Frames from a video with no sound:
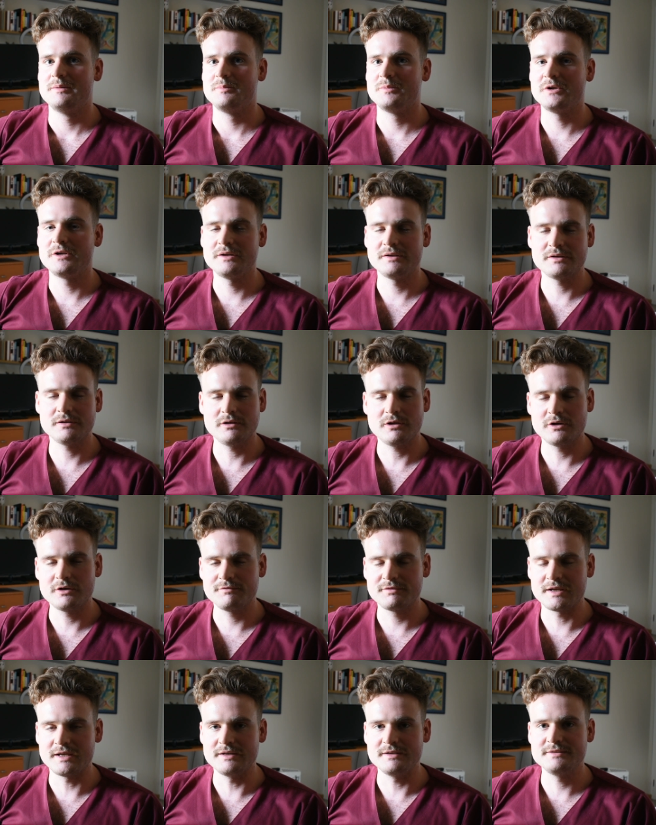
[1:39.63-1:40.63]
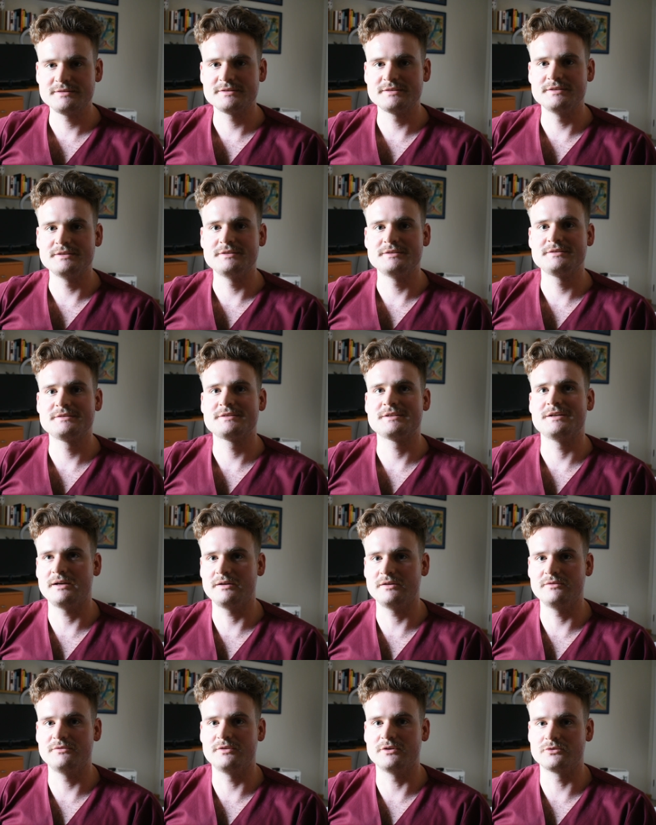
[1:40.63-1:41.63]
but in a lot of cases
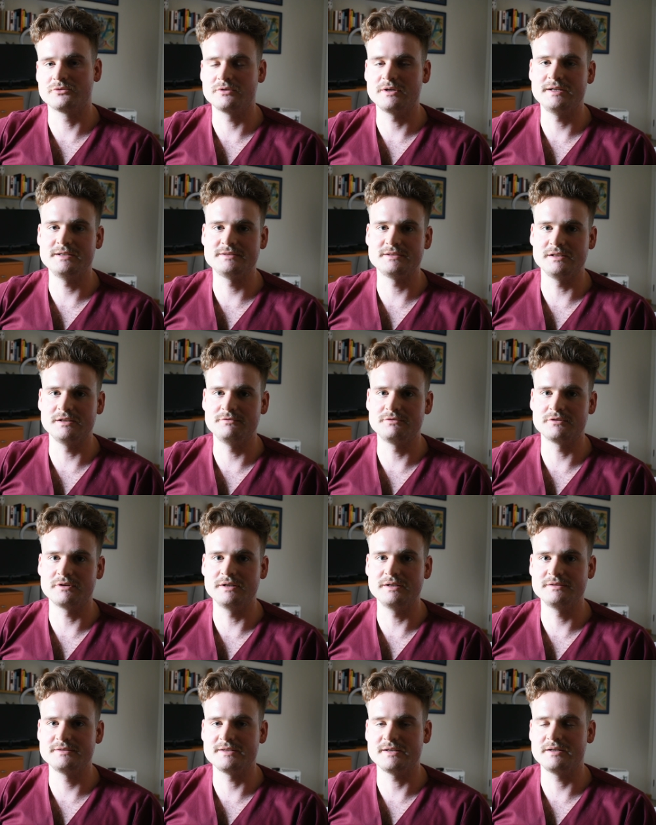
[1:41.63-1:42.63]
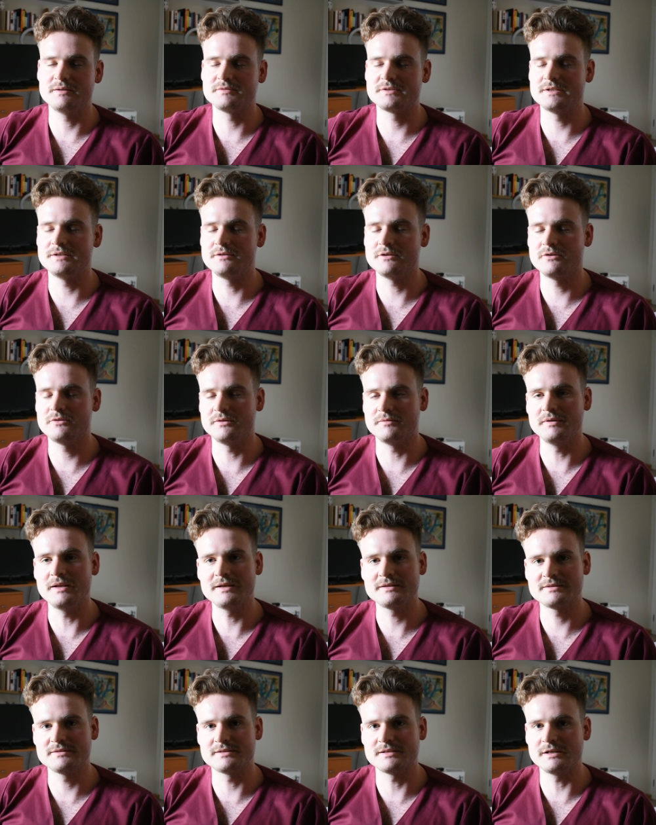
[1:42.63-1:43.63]
have raised liver enzymes that don't
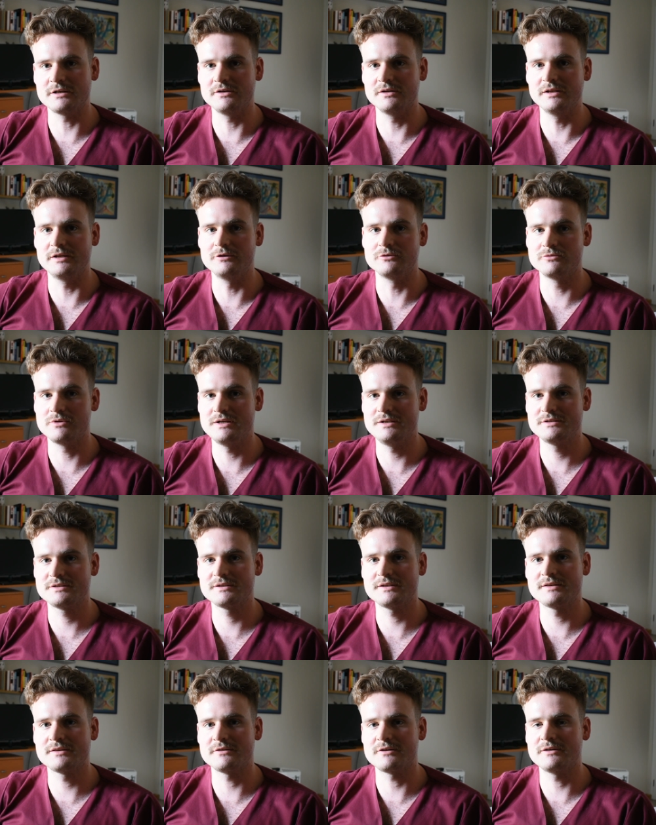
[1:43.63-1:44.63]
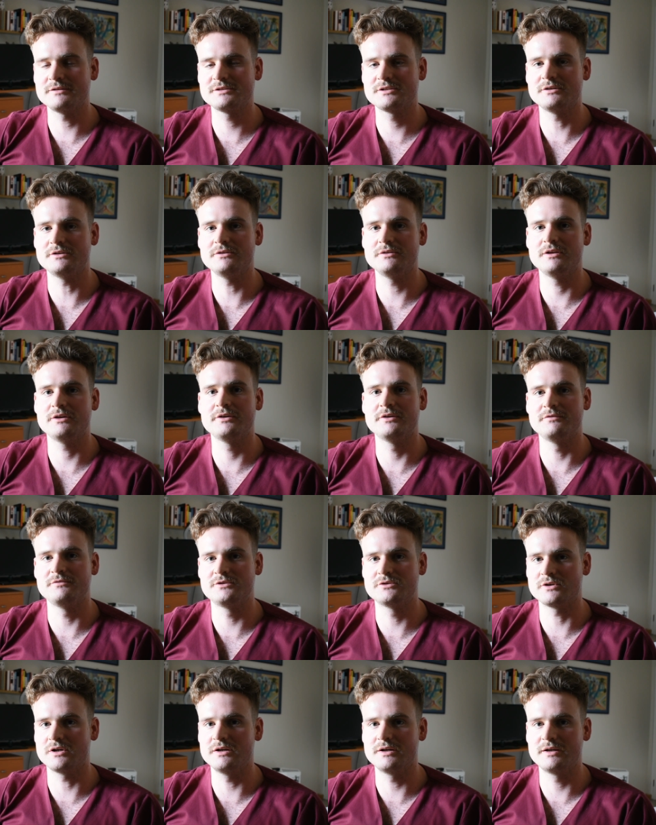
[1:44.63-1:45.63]
necessarily reach the threshold of
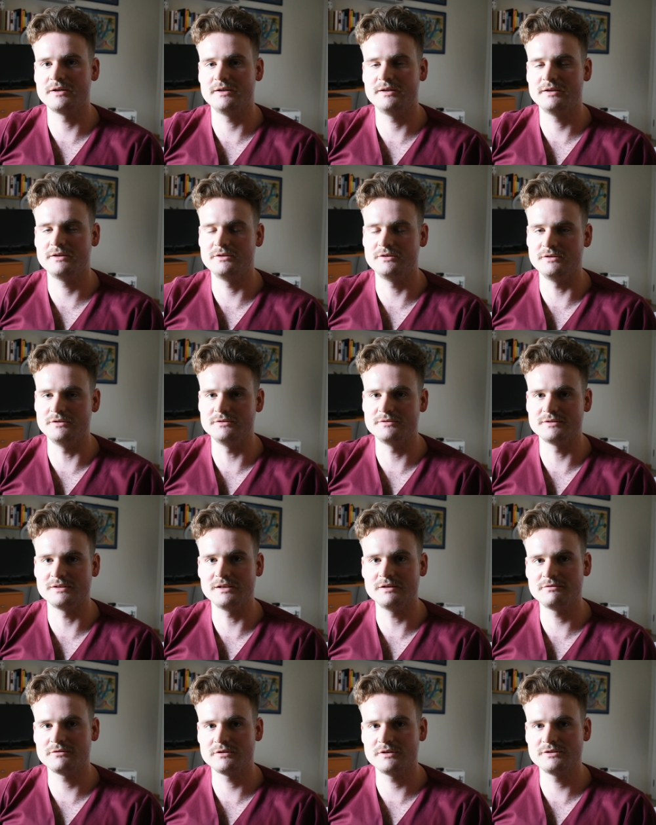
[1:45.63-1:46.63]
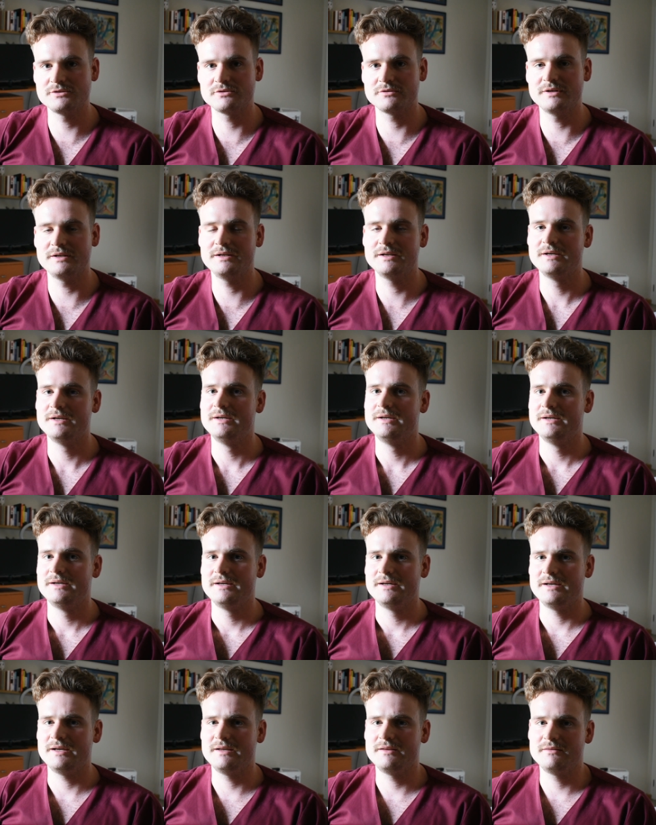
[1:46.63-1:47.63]
drug-induced liver injury,
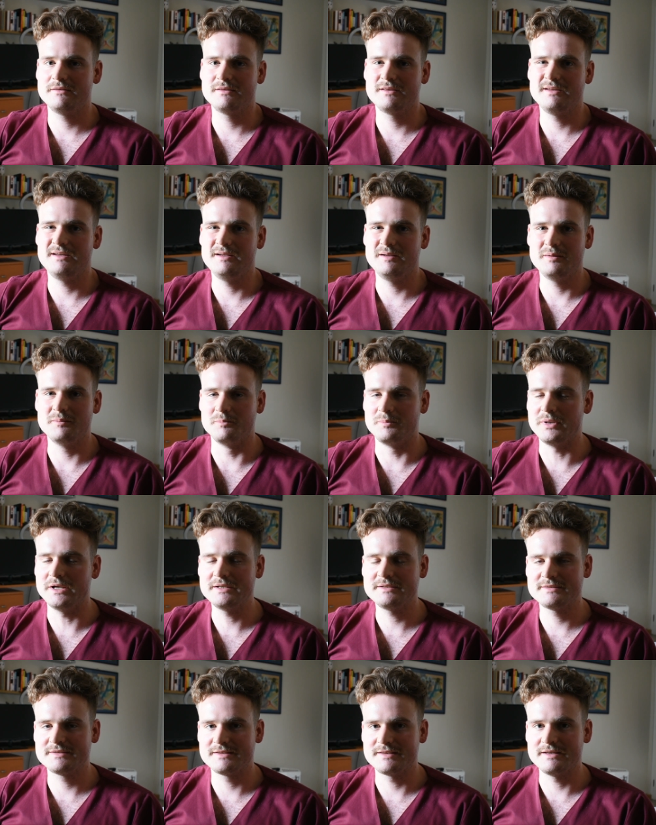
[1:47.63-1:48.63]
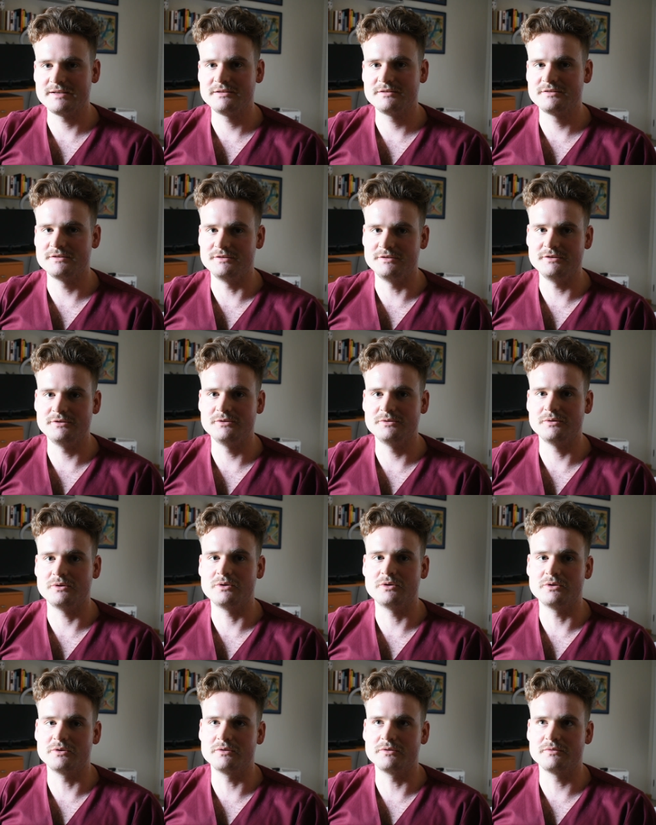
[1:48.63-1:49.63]
and the best thing to do,
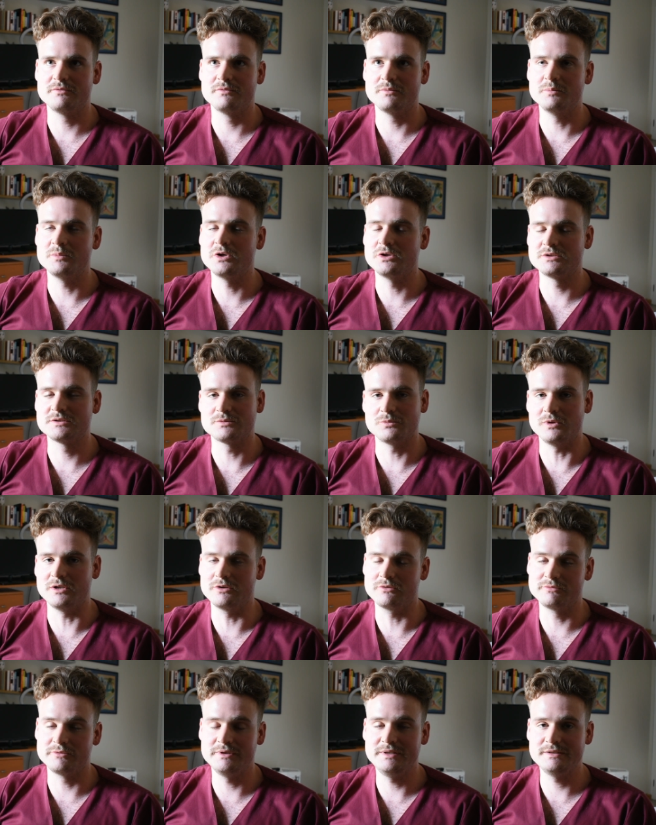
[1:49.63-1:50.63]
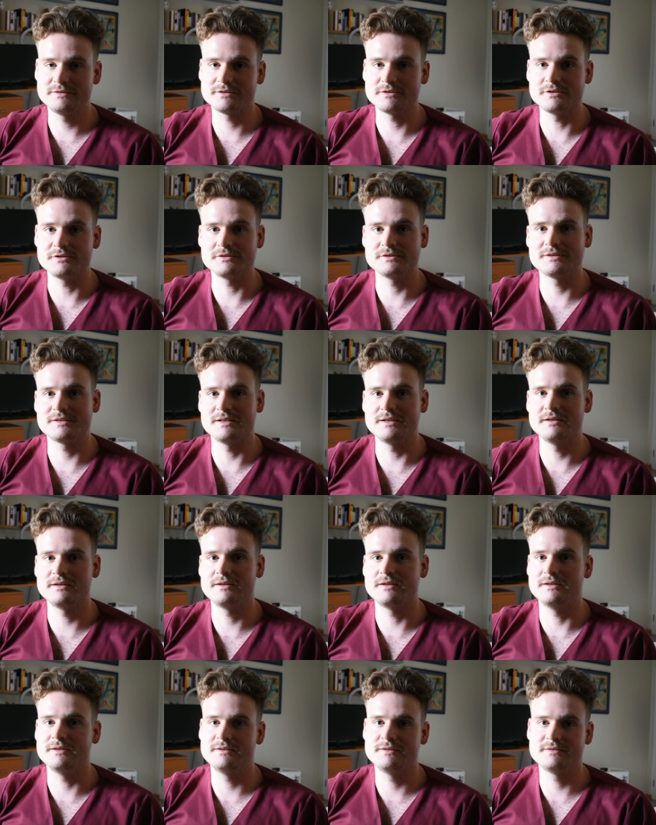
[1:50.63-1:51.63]
or most well-researched thing,
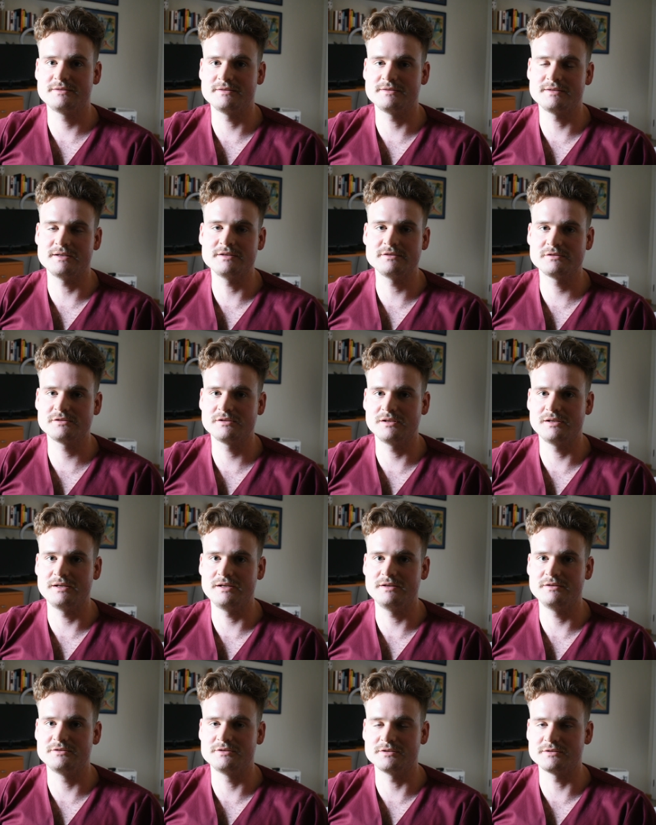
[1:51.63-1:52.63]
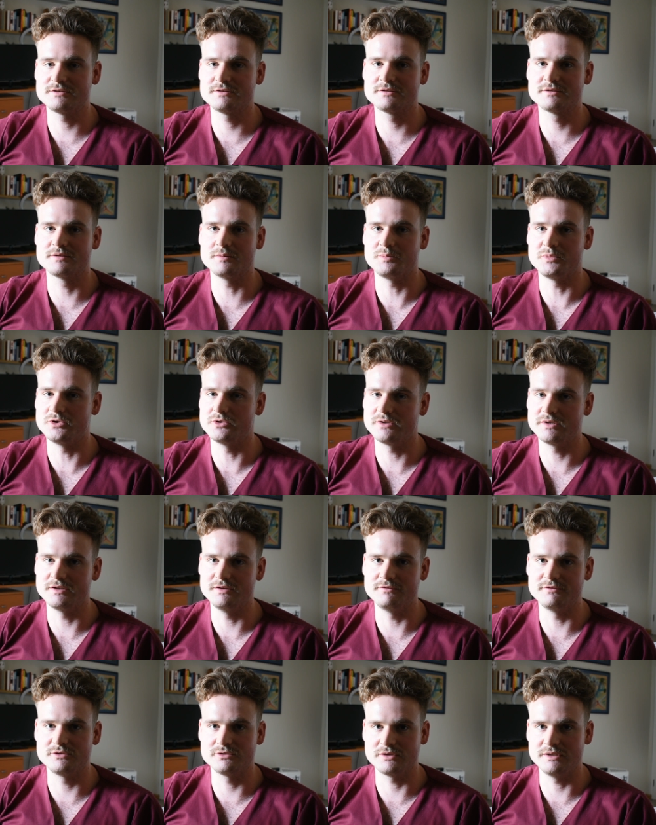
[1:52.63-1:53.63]
is essentially just
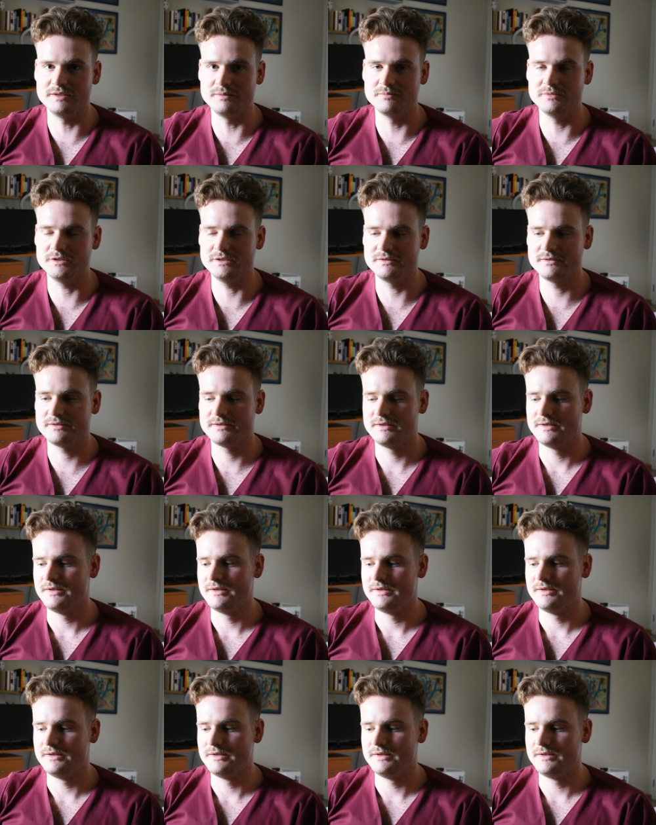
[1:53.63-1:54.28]
supportive treatment,